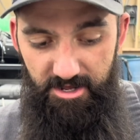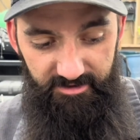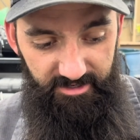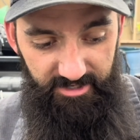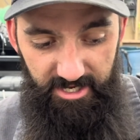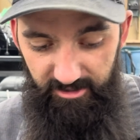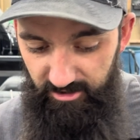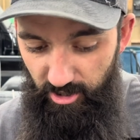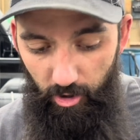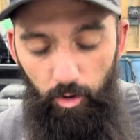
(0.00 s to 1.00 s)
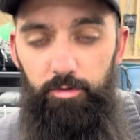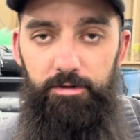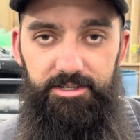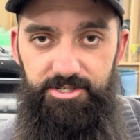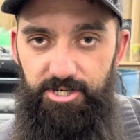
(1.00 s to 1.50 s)
It
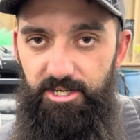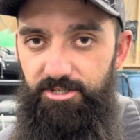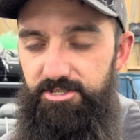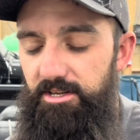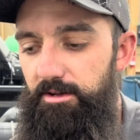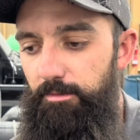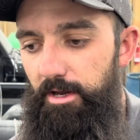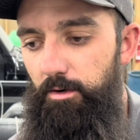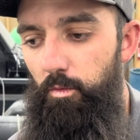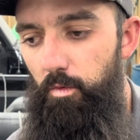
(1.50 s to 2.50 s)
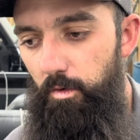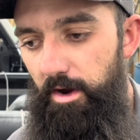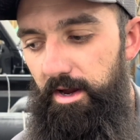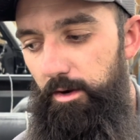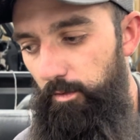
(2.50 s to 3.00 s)
totally changed it and made it
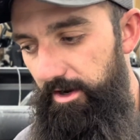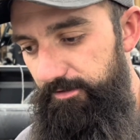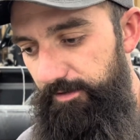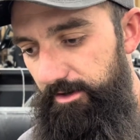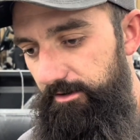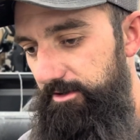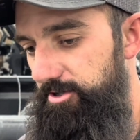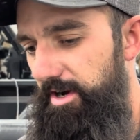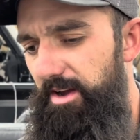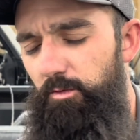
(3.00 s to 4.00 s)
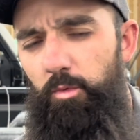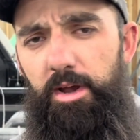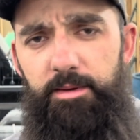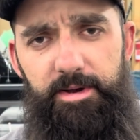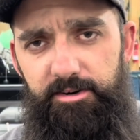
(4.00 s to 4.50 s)
way, way funner to drive,
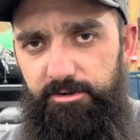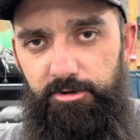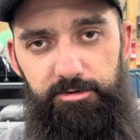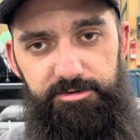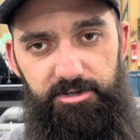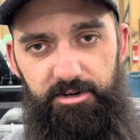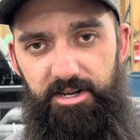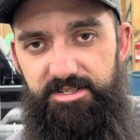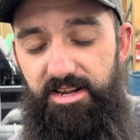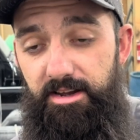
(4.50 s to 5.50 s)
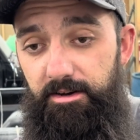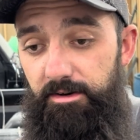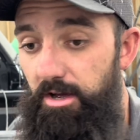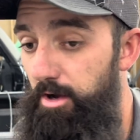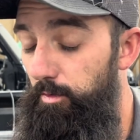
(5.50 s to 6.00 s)
way better to cruise across town.
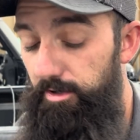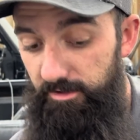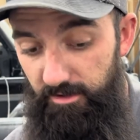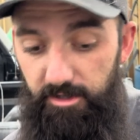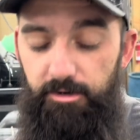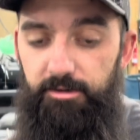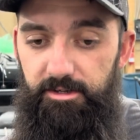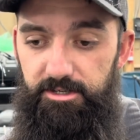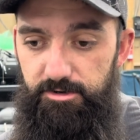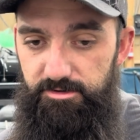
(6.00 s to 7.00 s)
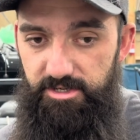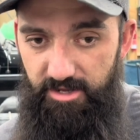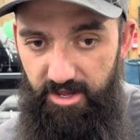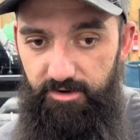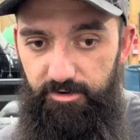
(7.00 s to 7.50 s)
We literally use
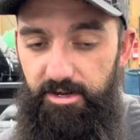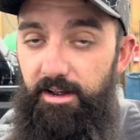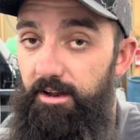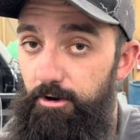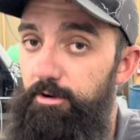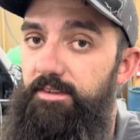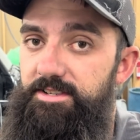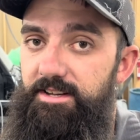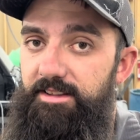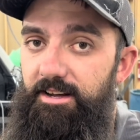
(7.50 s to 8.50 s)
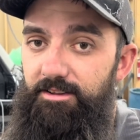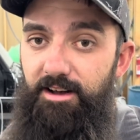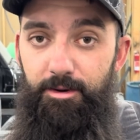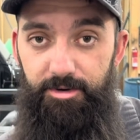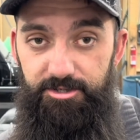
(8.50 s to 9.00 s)
it every day. I know I've said that a
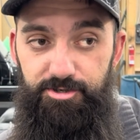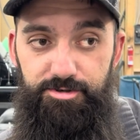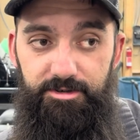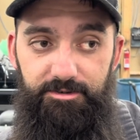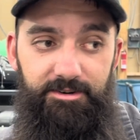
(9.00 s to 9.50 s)
lot, but it's true.